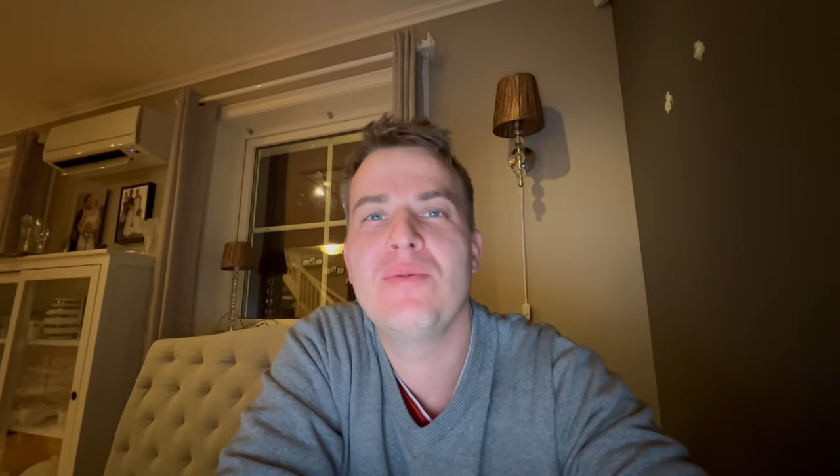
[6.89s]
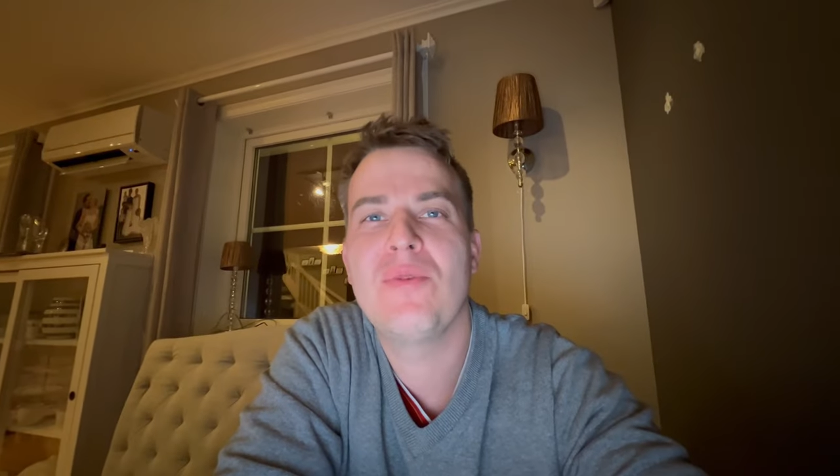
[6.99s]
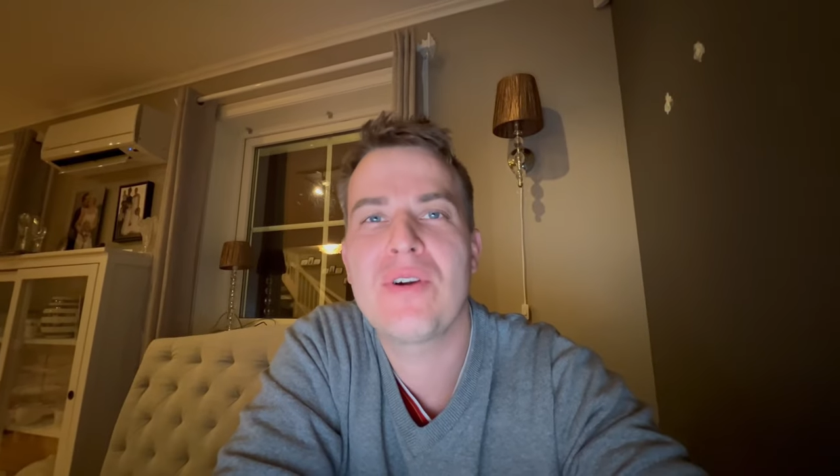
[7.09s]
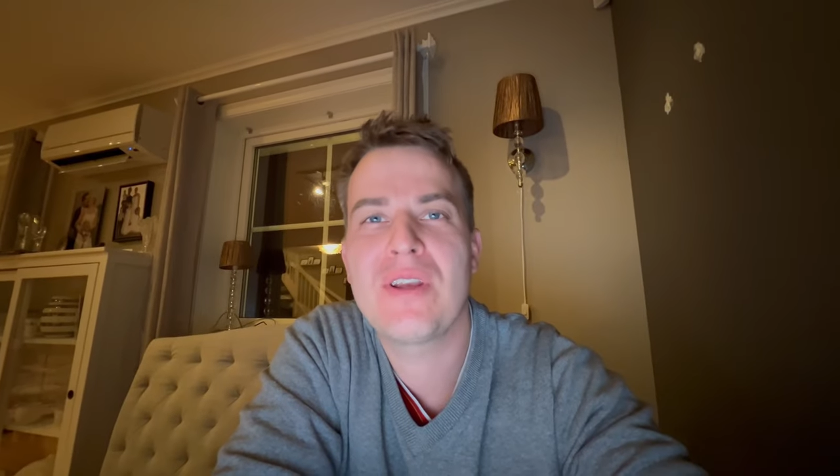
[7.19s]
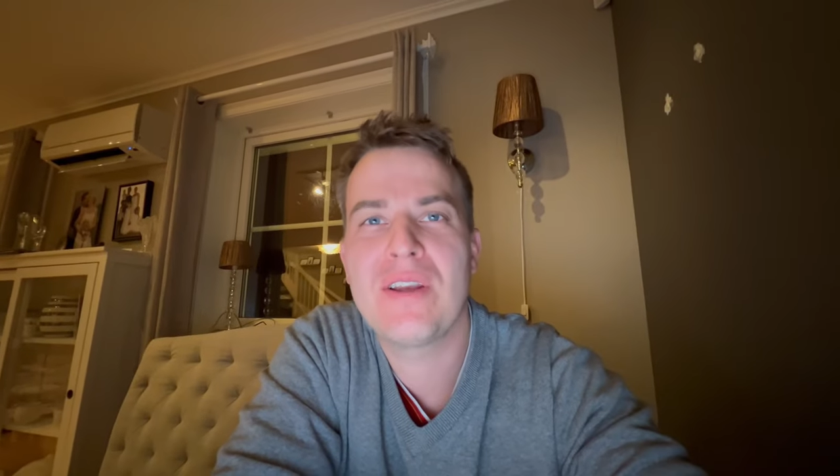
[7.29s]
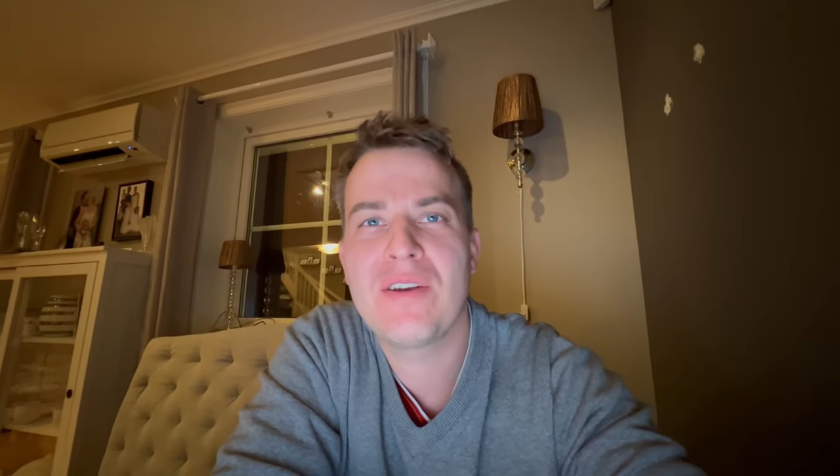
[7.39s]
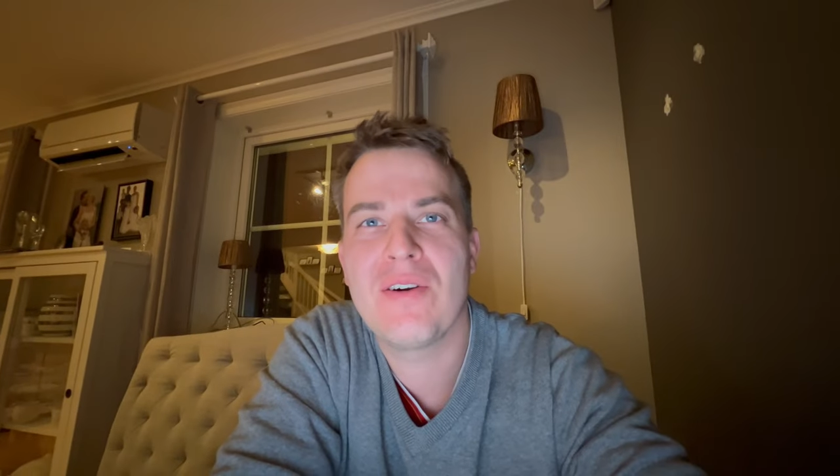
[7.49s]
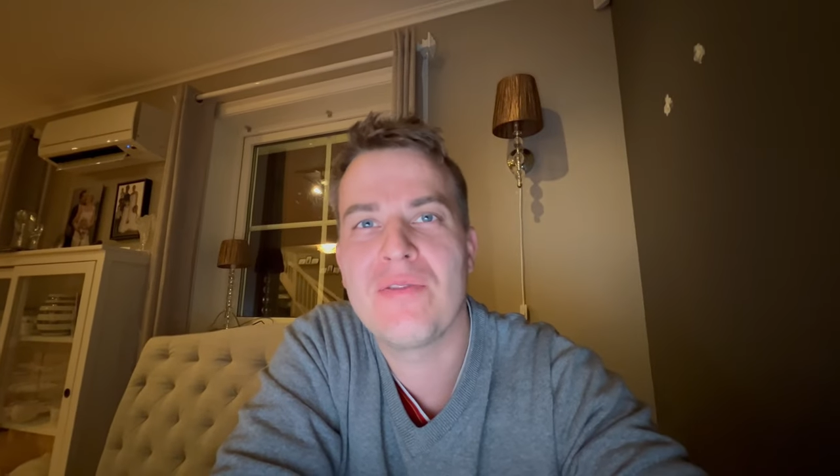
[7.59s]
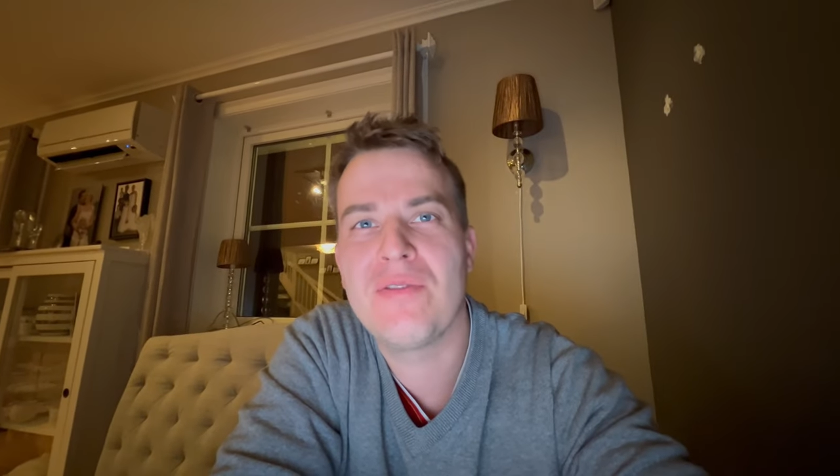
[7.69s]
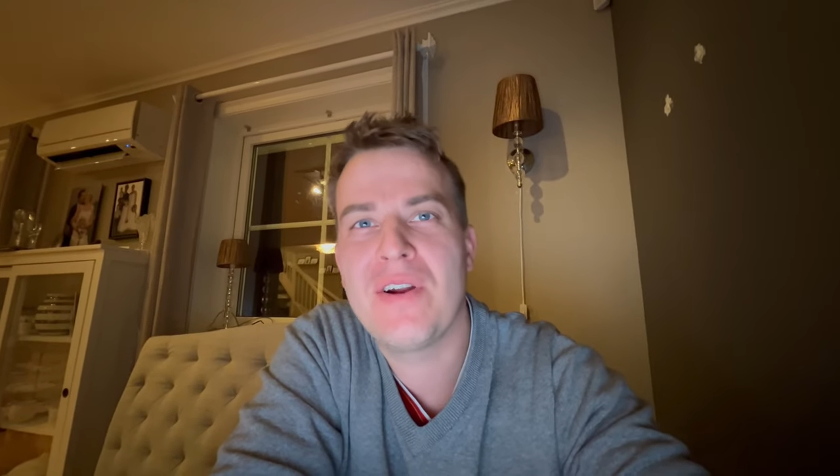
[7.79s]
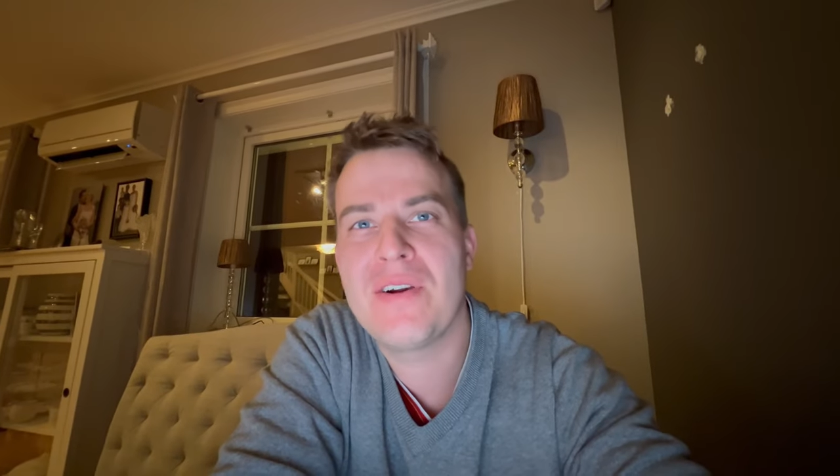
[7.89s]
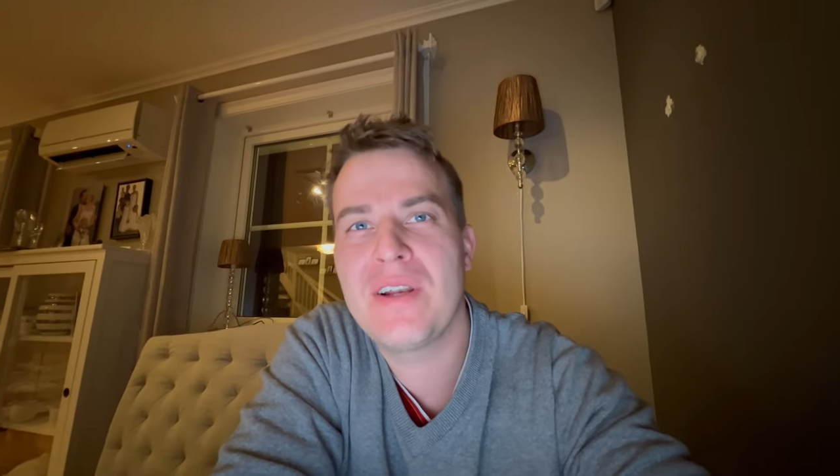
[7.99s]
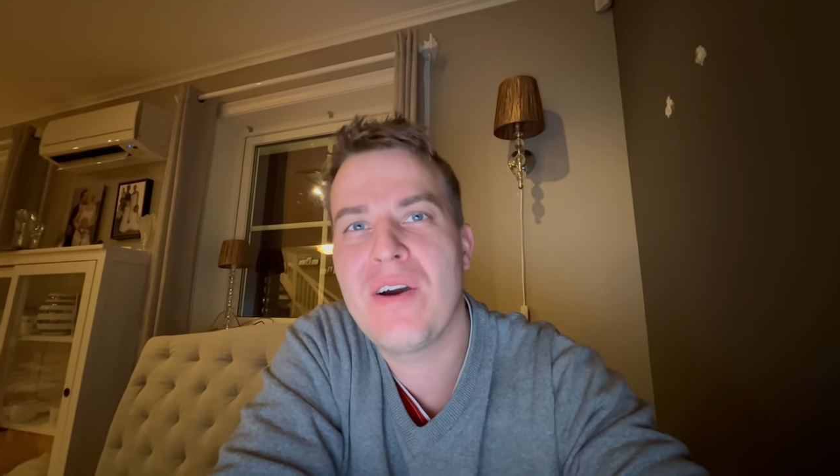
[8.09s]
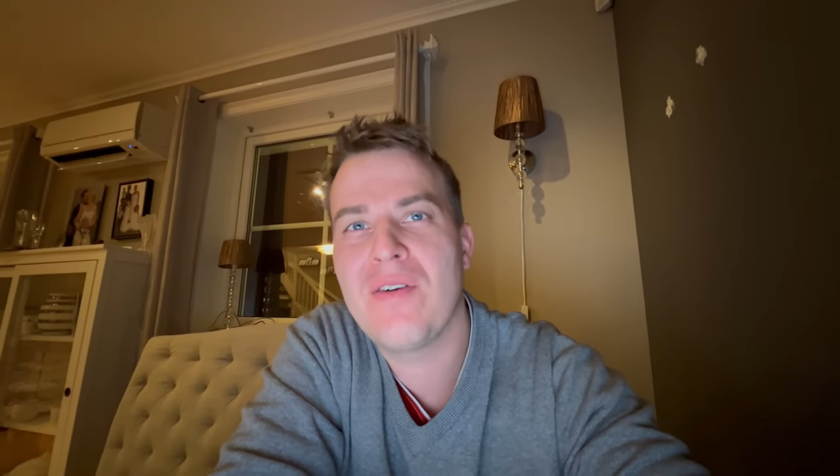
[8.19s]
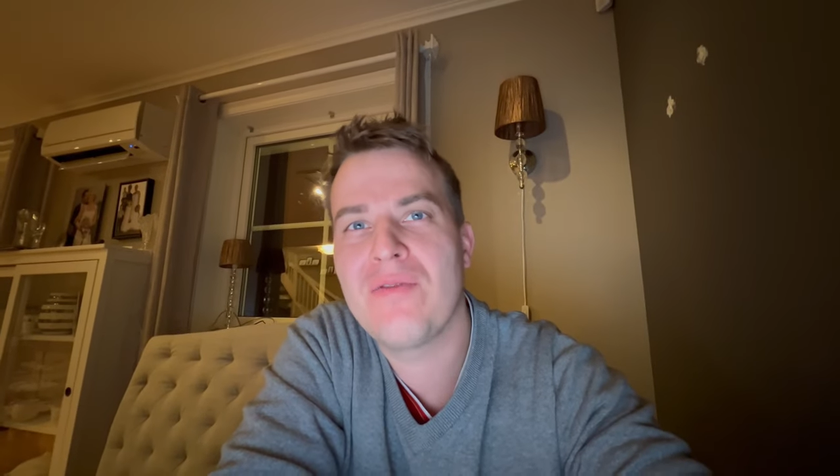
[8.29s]
working on Ferry
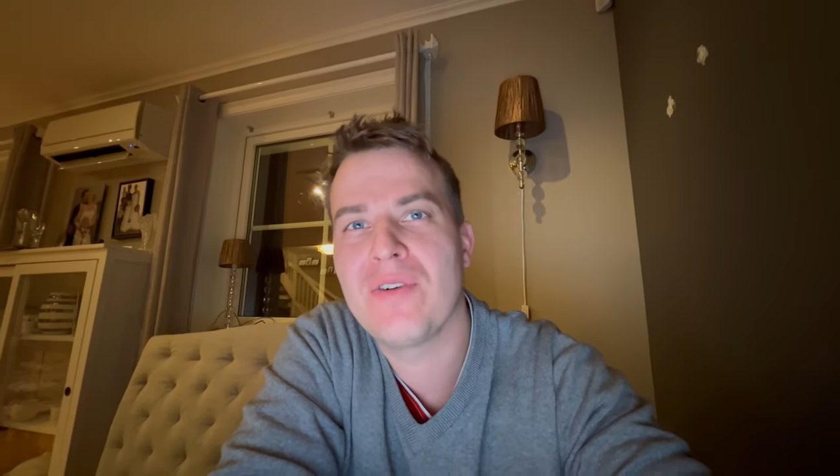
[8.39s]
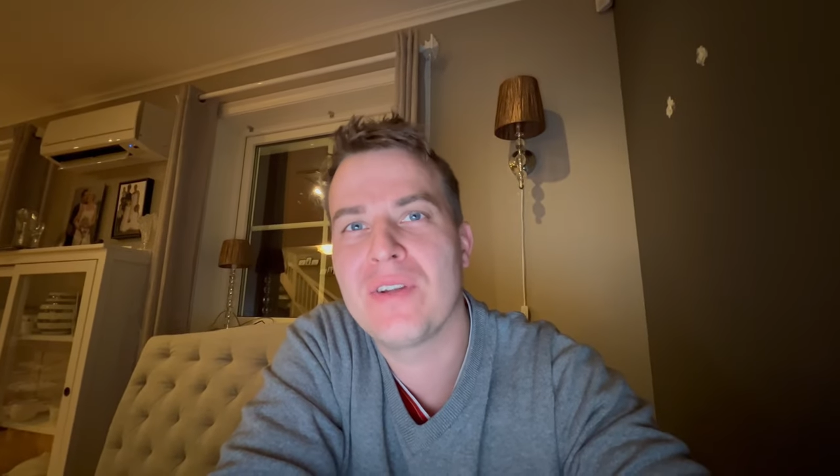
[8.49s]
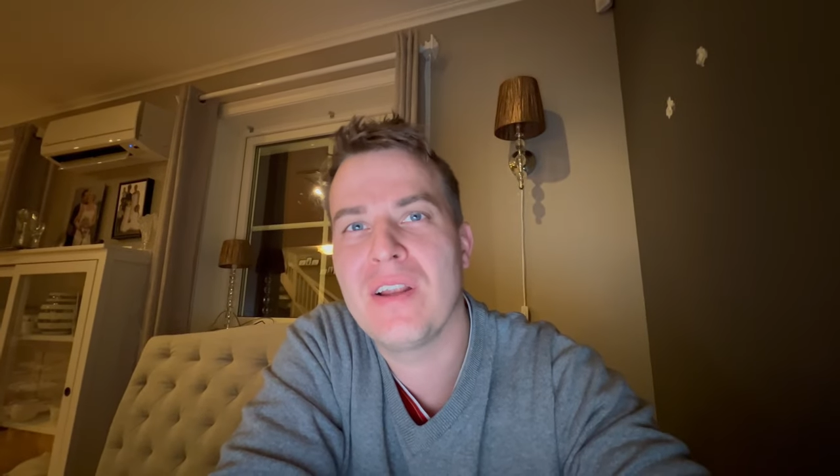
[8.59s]
now for the